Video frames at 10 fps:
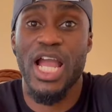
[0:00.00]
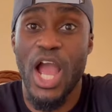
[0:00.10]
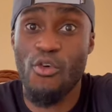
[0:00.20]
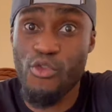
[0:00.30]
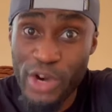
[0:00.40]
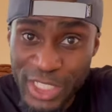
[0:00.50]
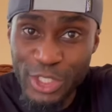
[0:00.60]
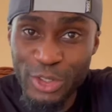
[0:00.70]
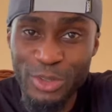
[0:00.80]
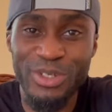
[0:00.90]

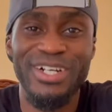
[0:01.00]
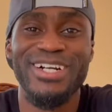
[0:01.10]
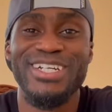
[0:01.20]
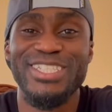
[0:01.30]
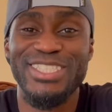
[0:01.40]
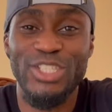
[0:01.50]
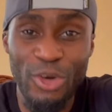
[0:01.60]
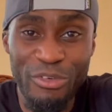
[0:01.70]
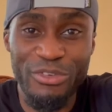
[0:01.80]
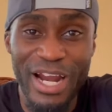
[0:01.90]
original
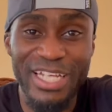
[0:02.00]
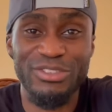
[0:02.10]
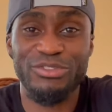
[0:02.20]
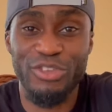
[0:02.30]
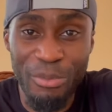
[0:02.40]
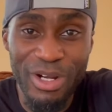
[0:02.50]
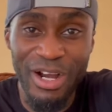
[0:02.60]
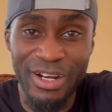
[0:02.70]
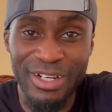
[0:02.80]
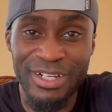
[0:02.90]
jollof rice from
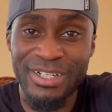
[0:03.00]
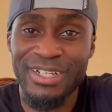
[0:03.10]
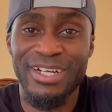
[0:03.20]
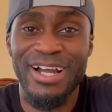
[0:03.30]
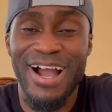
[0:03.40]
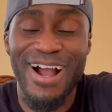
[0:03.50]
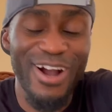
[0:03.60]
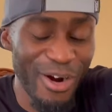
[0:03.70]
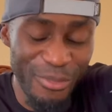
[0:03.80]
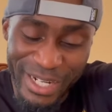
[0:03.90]
Ghana. I
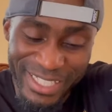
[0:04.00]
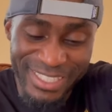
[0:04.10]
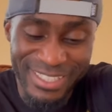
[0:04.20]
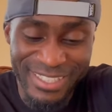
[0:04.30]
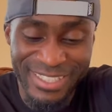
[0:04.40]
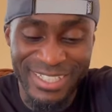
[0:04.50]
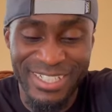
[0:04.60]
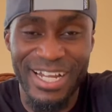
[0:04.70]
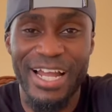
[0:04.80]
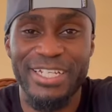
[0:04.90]
can't wait.
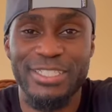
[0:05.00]
Guys,